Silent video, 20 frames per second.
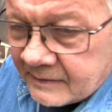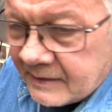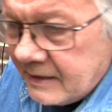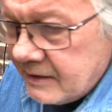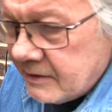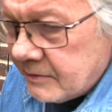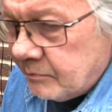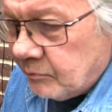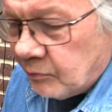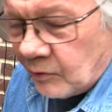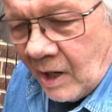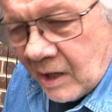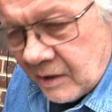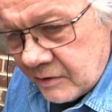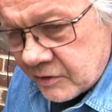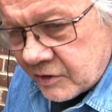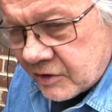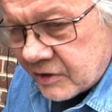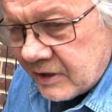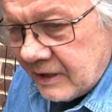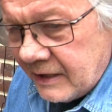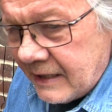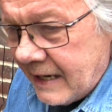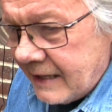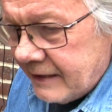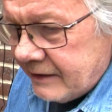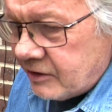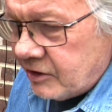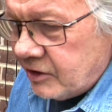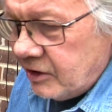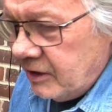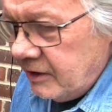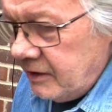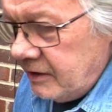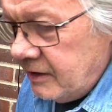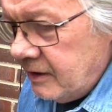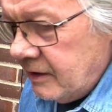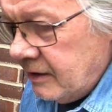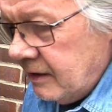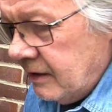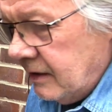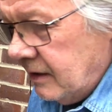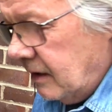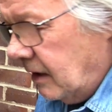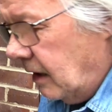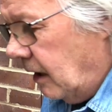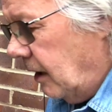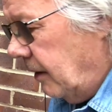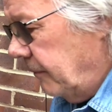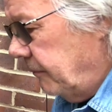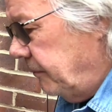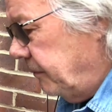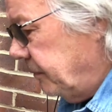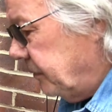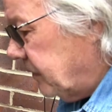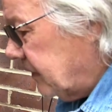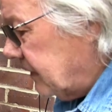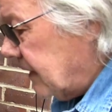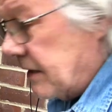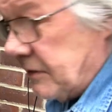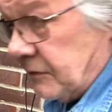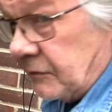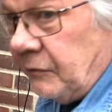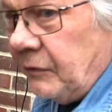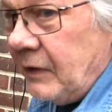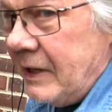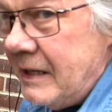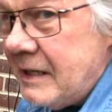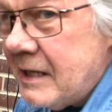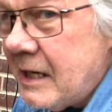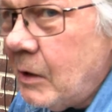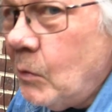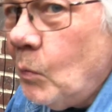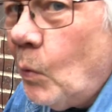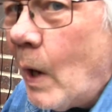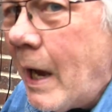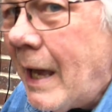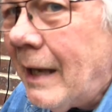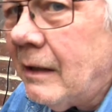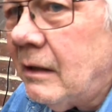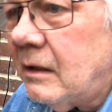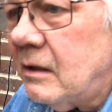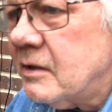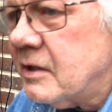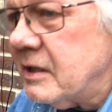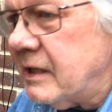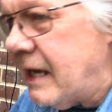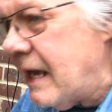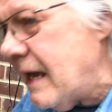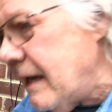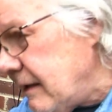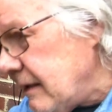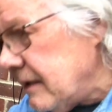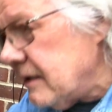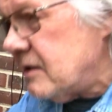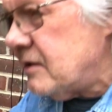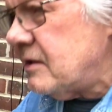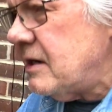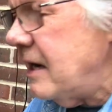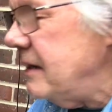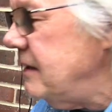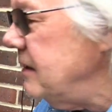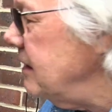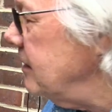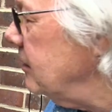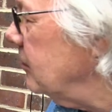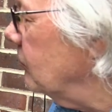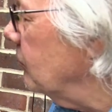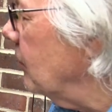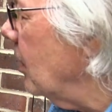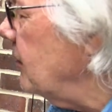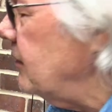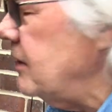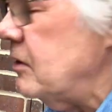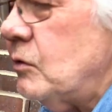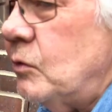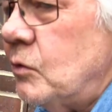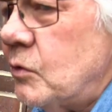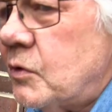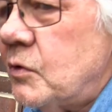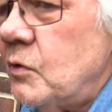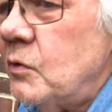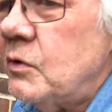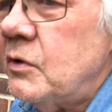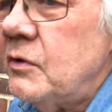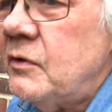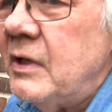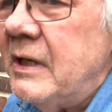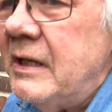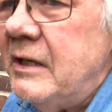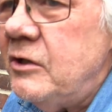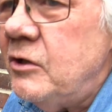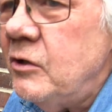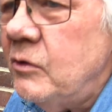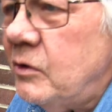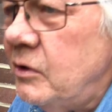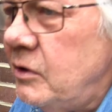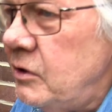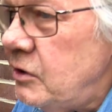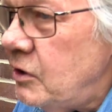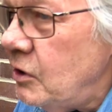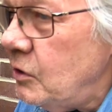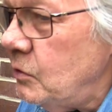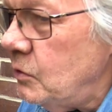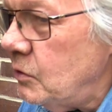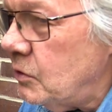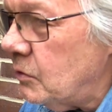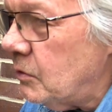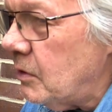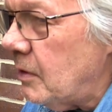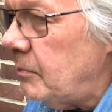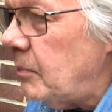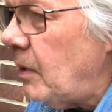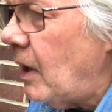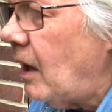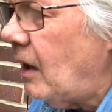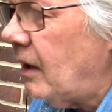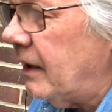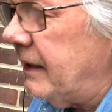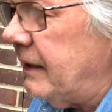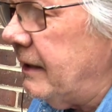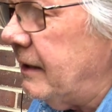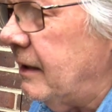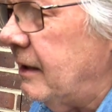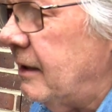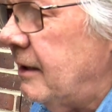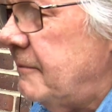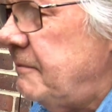there's branch selection, there's feeding well to get extended growth. There's all sorts of things you can do to a pine.